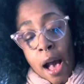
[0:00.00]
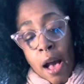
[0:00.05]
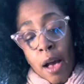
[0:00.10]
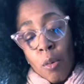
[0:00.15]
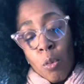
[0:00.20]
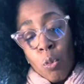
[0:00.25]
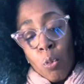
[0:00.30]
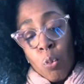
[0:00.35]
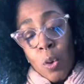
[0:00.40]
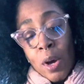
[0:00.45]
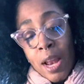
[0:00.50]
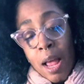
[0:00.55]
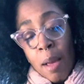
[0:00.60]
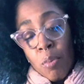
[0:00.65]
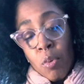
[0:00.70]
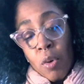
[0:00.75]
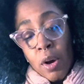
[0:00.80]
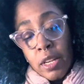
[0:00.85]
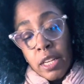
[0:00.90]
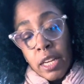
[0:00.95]
when I
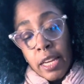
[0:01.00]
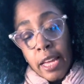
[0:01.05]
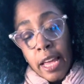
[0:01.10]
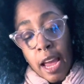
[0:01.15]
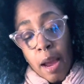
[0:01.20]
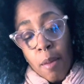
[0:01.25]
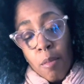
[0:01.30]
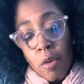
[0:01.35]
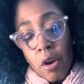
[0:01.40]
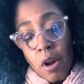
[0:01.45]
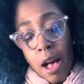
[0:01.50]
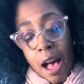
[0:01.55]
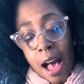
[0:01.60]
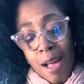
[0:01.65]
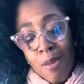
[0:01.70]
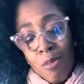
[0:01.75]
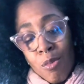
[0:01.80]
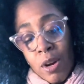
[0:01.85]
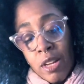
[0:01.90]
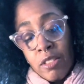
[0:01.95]
bought the camera,
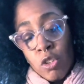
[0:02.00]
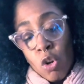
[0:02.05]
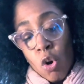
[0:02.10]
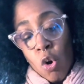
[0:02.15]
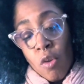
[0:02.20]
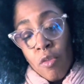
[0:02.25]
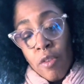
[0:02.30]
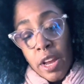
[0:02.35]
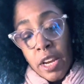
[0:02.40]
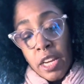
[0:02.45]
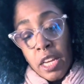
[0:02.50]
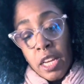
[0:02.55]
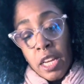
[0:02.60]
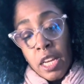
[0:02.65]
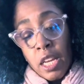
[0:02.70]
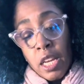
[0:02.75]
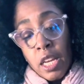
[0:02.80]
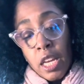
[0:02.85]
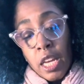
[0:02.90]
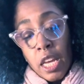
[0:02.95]
I was
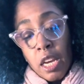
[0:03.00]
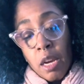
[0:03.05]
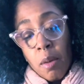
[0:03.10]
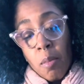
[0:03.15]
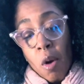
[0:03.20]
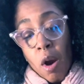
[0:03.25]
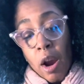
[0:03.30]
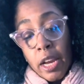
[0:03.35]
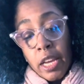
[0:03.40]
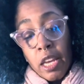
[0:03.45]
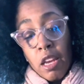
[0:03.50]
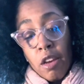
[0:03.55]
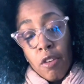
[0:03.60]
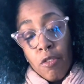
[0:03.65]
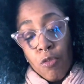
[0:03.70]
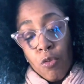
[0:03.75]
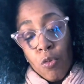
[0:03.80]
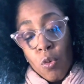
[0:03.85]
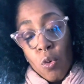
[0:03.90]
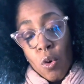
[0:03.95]
already in a market
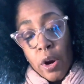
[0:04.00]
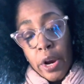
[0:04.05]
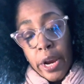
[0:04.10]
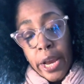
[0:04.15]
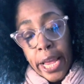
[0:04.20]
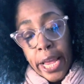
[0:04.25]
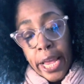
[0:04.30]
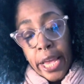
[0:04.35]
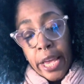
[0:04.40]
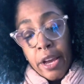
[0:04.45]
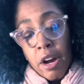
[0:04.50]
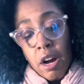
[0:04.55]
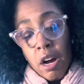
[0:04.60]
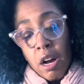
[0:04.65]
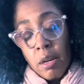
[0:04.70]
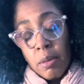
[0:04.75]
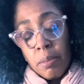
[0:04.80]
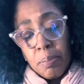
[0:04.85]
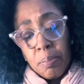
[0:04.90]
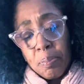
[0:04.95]
for a
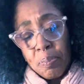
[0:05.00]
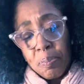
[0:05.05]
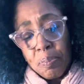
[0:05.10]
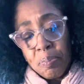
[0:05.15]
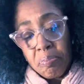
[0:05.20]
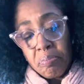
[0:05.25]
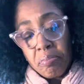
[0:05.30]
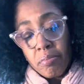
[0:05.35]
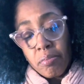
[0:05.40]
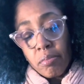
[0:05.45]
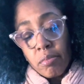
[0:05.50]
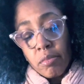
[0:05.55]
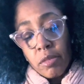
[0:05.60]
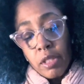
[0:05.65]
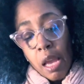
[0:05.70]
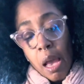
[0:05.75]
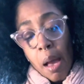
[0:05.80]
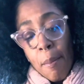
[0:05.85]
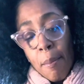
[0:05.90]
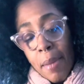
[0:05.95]

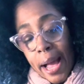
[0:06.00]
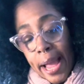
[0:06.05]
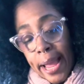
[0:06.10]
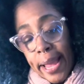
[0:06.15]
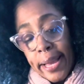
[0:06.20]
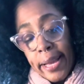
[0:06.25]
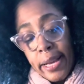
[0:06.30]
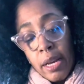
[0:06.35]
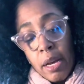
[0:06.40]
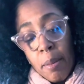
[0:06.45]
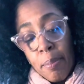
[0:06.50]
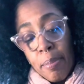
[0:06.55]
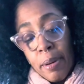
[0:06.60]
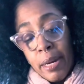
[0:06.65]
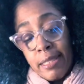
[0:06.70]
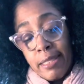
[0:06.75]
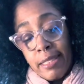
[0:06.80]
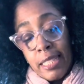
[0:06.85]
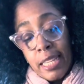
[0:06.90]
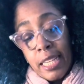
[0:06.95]
mic,
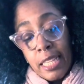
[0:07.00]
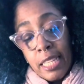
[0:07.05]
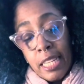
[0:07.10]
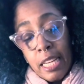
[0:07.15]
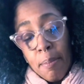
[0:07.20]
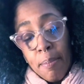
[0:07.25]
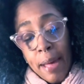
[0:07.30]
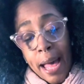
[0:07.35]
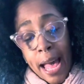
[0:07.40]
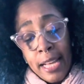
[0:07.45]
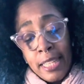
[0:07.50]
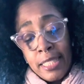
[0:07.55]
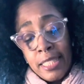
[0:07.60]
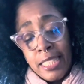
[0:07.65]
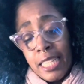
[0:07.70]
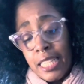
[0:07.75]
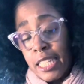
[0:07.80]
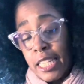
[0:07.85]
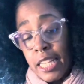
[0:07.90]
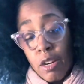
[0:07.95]
but didn't
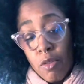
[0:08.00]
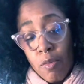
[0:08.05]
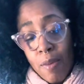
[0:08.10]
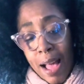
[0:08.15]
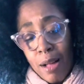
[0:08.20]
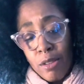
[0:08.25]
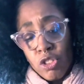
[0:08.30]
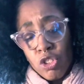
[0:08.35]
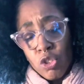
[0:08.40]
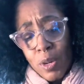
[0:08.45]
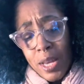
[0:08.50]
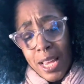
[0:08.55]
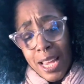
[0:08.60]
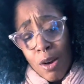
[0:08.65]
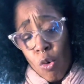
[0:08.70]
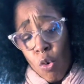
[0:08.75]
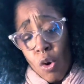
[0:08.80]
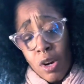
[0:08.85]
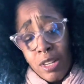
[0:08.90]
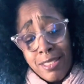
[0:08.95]
get around to it,
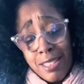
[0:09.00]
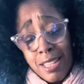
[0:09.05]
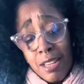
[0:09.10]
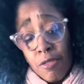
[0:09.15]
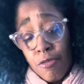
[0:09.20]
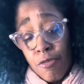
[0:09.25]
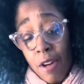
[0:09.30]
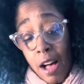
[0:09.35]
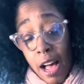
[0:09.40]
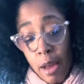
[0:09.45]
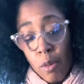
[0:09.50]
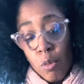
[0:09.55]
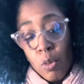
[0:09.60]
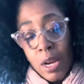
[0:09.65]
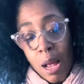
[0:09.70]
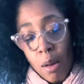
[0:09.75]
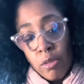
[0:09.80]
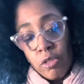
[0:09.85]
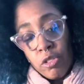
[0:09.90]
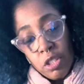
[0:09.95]
or didn't find what
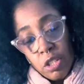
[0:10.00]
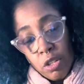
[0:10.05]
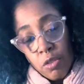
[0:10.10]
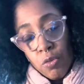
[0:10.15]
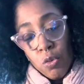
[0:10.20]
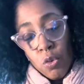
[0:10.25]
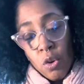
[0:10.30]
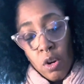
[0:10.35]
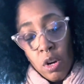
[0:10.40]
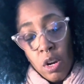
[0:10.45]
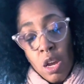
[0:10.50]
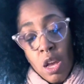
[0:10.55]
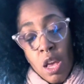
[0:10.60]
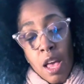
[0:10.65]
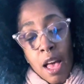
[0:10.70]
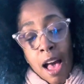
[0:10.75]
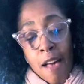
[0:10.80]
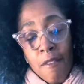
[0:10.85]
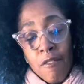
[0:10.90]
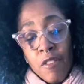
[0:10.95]
I was looking for.
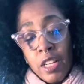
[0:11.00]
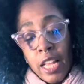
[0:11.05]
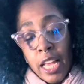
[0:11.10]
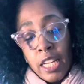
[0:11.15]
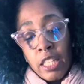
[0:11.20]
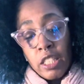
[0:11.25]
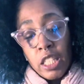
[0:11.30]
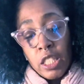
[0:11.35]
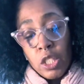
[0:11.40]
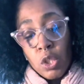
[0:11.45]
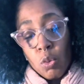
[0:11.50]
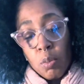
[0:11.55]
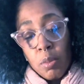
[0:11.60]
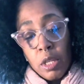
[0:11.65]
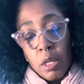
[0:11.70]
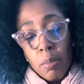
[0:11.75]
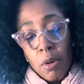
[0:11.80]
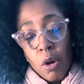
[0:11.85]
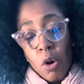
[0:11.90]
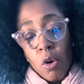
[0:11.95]
I feel like it's a little bit
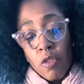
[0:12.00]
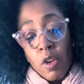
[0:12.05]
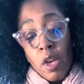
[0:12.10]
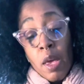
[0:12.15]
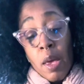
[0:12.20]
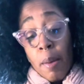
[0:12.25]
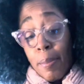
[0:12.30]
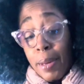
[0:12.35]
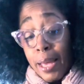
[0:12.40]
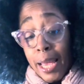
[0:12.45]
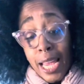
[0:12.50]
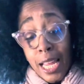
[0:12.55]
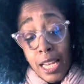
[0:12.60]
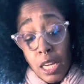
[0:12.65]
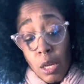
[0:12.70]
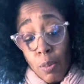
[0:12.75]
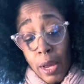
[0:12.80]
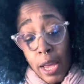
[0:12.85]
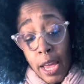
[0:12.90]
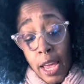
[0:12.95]
of both. But
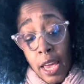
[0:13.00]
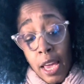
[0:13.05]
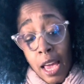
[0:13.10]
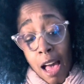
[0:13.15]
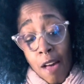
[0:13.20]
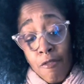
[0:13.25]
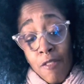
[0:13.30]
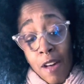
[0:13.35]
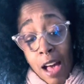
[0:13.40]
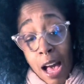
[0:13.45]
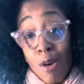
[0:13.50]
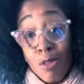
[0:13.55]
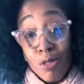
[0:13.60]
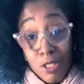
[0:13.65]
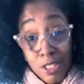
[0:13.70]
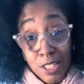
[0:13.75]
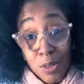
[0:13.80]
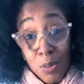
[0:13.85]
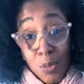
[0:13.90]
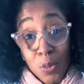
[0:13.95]
anyway, I
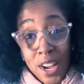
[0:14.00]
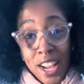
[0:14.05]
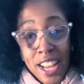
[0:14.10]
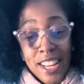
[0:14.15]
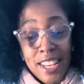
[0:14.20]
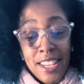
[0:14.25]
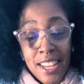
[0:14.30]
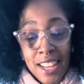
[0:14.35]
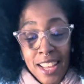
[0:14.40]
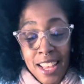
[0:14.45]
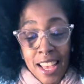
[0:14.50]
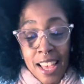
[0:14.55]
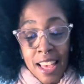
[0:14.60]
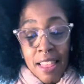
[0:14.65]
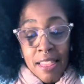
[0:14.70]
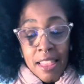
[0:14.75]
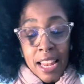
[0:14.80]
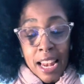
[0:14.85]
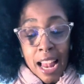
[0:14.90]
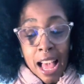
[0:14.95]
found one
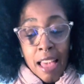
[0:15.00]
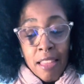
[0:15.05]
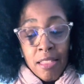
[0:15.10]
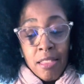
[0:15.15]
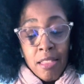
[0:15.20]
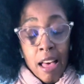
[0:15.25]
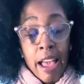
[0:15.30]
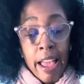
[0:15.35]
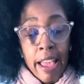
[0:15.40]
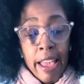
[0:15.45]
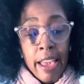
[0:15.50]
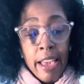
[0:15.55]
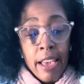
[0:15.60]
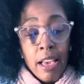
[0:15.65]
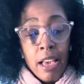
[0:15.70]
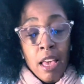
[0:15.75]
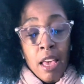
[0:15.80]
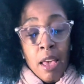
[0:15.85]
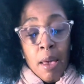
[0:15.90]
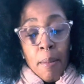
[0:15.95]
that I
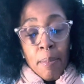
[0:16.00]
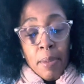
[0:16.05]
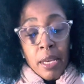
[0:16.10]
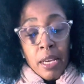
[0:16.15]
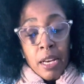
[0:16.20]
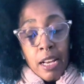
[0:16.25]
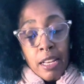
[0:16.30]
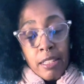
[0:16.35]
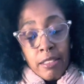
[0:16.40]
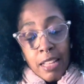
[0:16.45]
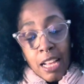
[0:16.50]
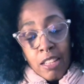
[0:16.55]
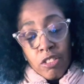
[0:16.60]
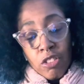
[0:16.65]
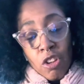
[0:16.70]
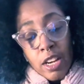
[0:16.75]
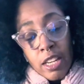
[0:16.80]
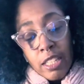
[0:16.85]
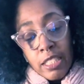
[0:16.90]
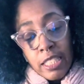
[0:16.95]
liked because I
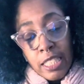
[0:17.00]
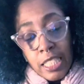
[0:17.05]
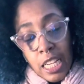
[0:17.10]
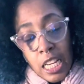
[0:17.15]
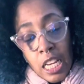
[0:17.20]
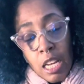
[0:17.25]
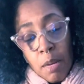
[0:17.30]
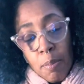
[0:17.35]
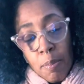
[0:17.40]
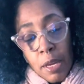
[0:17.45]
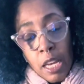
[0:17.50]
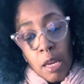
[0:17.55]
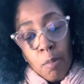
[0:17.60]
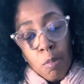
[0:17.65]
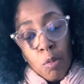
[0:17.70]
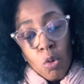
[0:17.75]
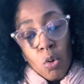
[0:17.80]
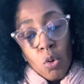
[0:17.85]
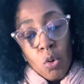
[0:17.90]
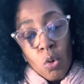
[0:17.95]
started seeing
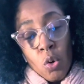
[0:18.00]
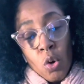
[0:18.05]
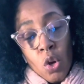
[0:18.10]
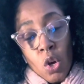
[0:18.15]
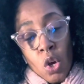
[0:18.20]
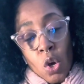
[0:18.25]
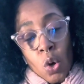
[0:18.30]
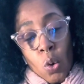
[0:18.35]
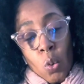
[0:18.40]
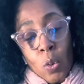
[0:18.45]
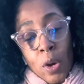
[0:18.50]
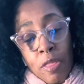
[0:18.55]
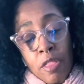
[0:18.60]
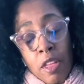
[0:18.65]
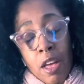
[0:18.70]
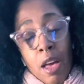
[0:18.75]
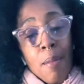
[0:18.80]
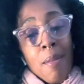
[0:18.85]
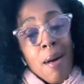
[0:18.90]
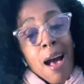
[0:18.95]
people with
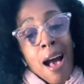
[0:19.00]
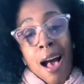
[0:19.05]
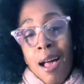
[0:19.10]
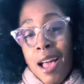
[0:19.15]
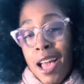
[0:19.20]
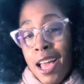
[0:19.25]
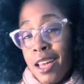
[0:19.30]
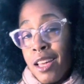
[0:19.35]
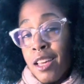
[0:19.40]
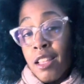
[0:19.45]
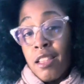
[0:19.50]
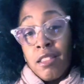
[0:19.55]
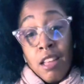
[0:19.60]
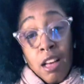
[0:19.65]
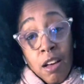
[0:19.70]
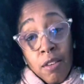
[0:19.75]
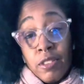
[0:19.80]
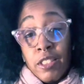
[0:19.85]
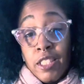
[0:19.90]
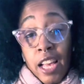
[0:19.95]
them. I
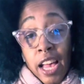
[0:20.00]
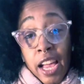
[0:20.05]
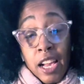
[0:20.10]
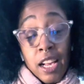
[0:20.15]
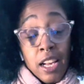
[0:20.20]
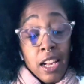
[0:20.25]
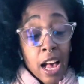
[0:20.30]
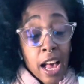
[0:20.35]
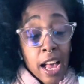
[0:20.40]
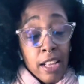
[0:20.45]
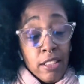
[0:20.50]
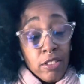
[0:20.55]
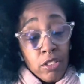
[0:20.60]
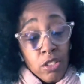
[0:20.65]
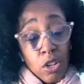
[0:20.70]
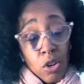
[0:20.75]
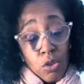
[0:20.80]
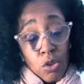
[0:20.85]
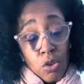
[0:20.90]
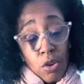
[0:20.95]
love tech, guys,
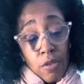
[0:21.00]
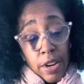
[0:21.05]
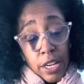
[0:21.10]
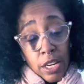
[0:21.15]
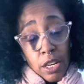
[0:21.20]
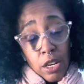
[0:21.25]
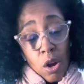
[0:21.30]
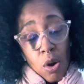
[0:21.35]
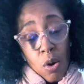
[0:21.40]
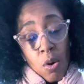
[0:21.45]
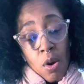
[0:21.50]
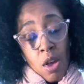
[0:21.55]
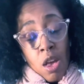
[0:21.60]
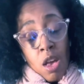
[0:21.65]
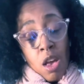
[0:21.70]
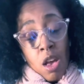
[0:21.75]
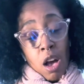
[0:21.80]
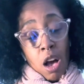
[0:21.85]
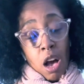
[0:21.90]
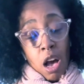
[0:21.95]
so you already know.
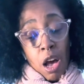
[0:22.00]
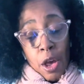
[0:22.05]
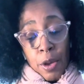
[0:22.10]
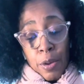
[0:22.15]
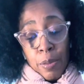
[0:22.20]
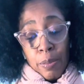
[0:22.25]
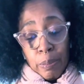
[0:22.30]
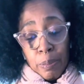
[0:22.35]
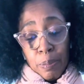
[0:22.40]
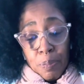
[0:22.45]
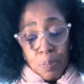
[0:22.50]
I